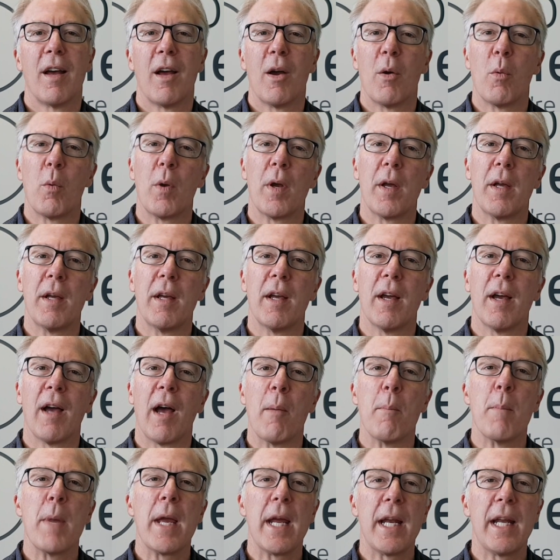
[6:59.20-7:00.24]
We are
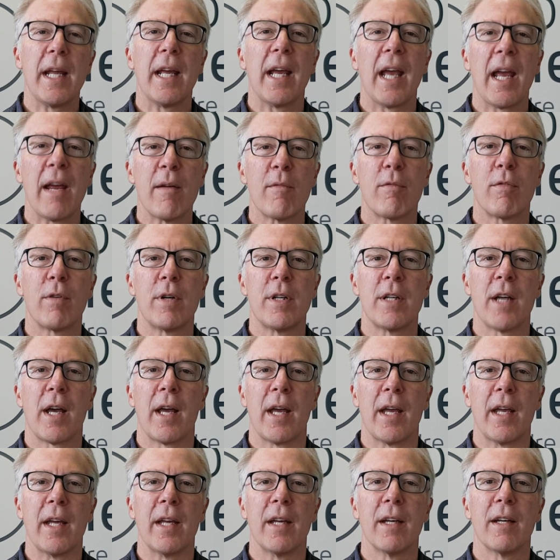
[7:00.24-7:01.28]
meeting every
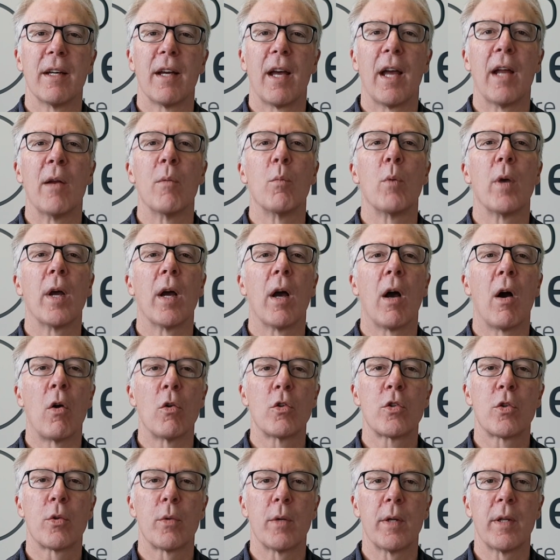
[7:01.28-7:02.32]
day and we are
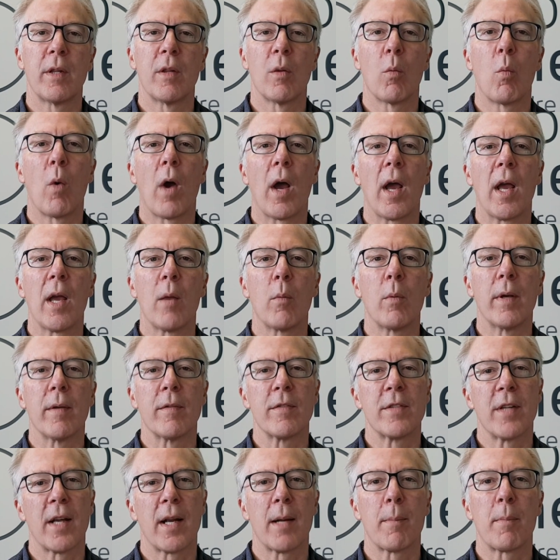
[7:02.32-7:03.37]
altering the way we have
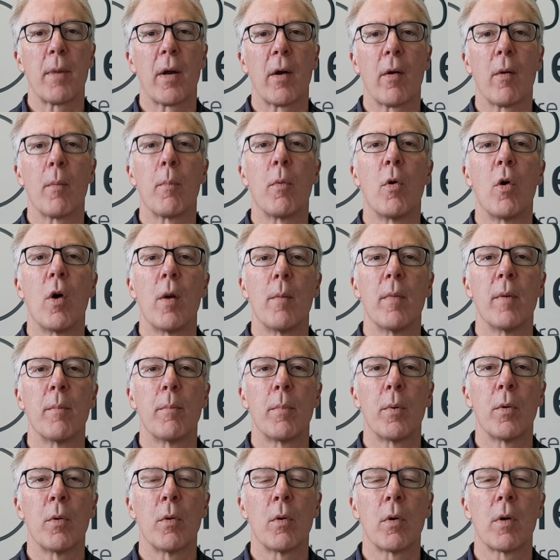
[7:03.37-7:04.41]
set up our appointment
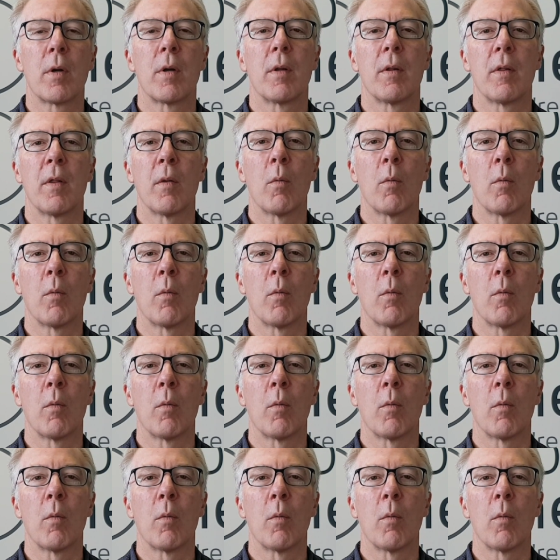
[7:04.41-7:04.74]
book, the